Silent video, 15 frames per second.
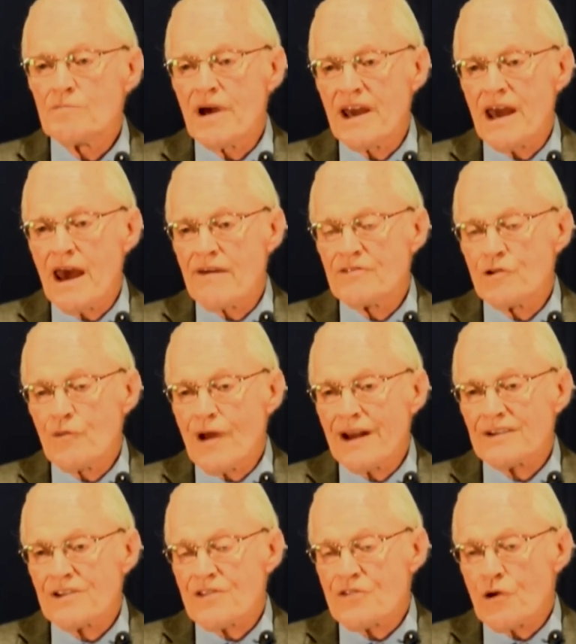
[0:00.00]
may have
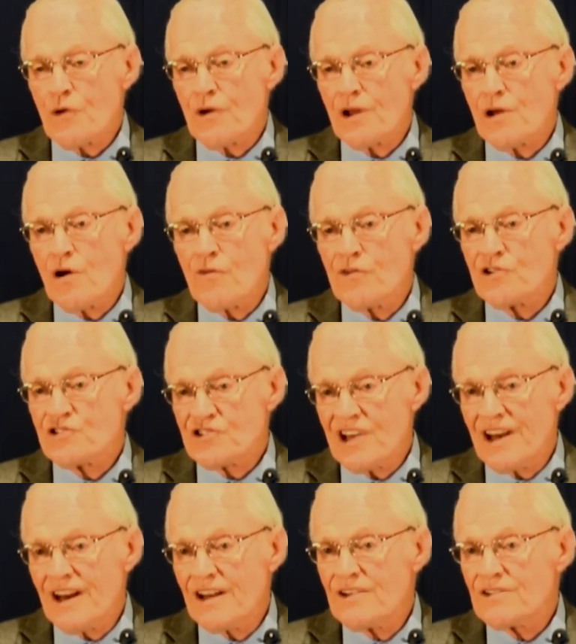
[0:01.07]
direct authority over
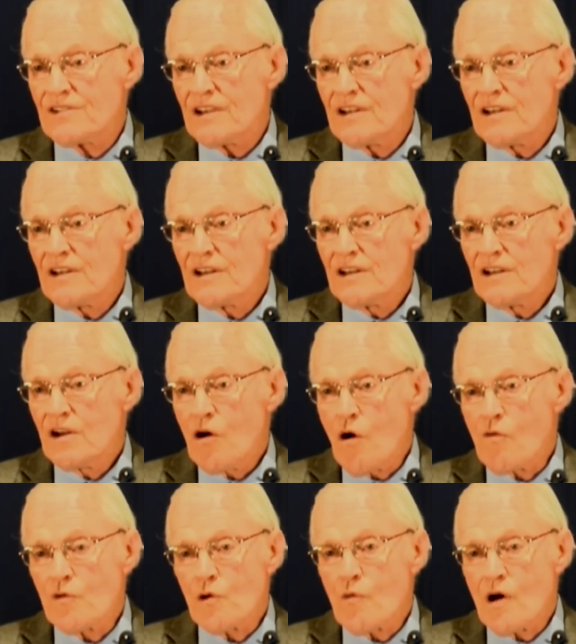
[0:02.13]
cities,
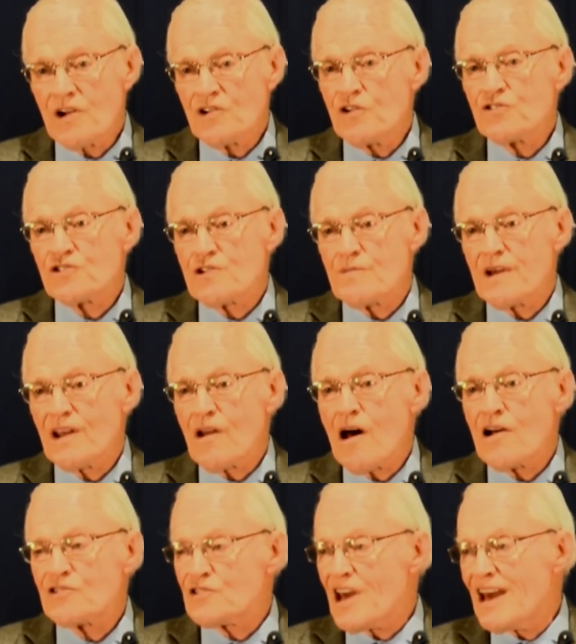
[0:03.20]
over what used to be
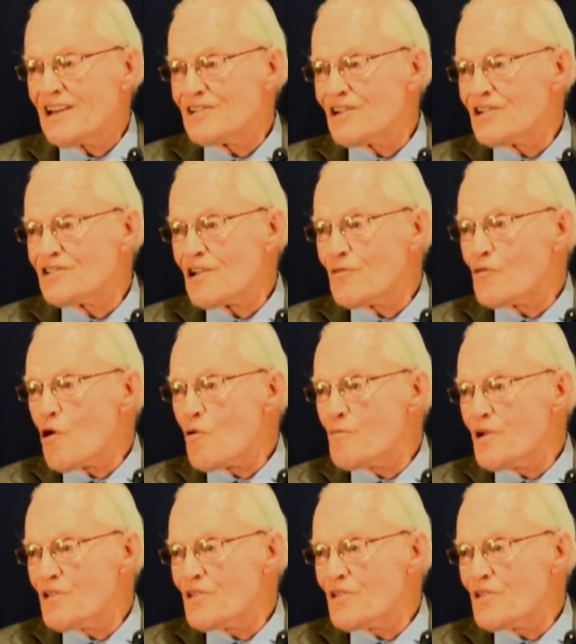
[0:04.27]
Los Angeles. It won't be